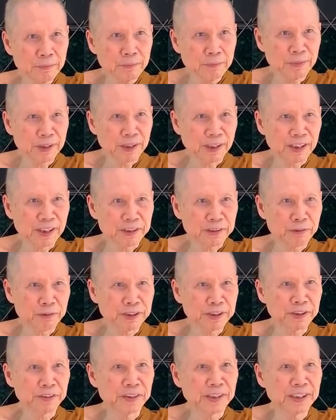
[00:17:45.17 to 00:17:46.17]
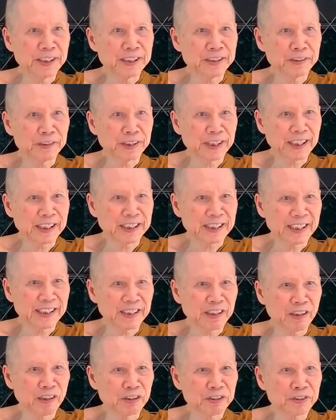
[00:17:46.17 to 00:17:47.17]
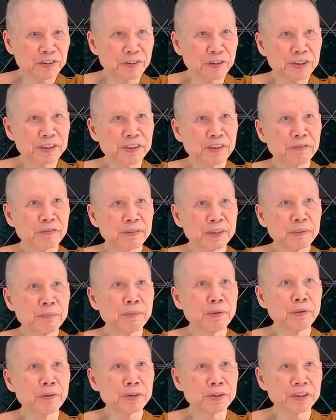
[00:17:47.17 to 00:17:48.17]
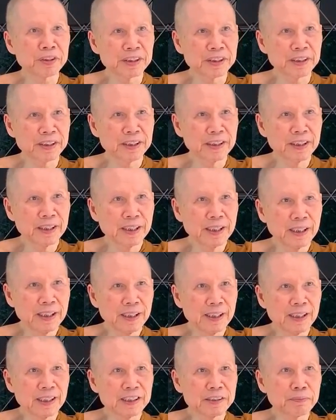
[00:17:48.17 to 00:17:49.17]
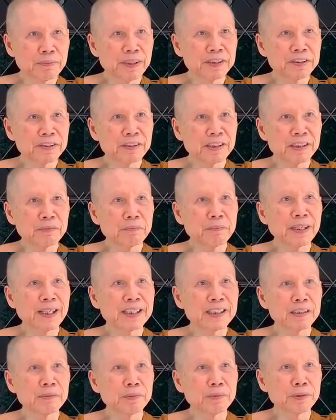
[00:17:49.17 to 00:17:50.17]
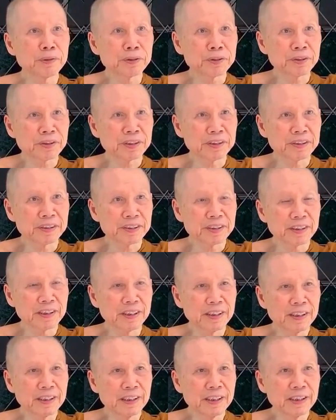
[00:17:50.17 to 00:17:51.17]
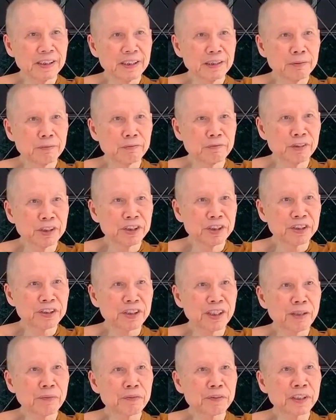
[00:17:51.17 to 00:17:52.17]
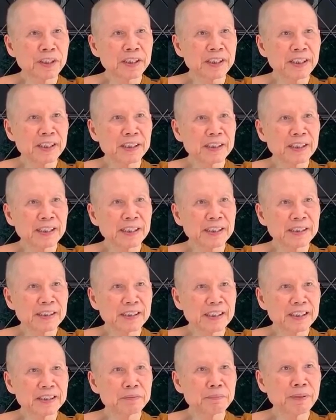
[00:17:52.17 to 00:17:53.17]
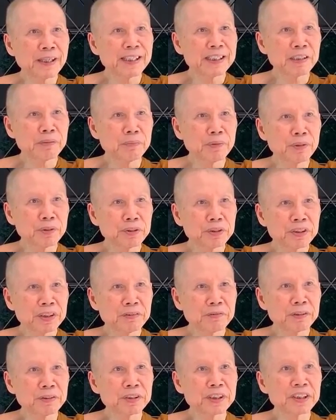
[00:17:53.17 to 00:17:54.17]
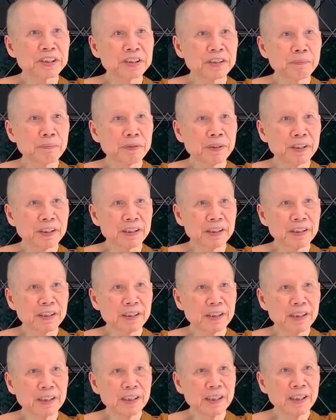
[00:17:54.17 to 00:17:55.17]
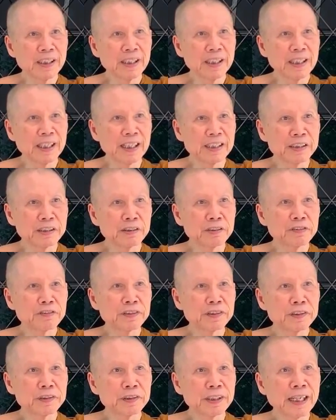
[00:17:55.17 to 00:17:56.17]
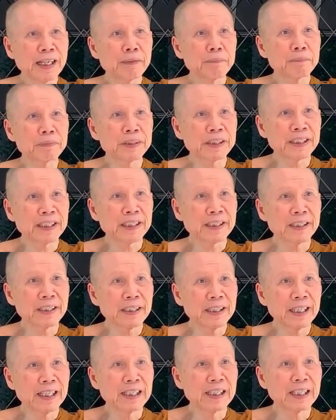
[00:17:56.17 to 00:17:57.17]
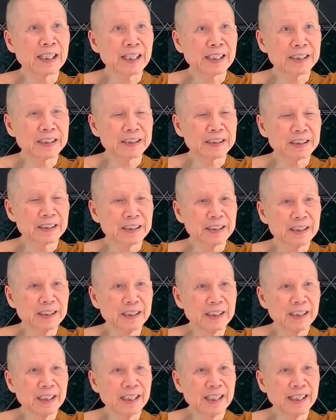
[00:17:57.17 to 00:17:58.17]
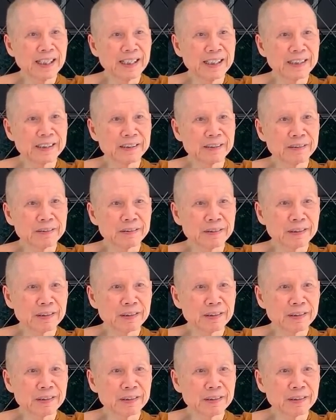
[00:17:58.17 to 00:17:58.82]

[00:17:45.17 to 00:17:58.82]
Because when you think, you can get all sorts of emotion, especially bad emotions. When you stop thinking, then this bad emotion will disappear, and you feel happy and light, and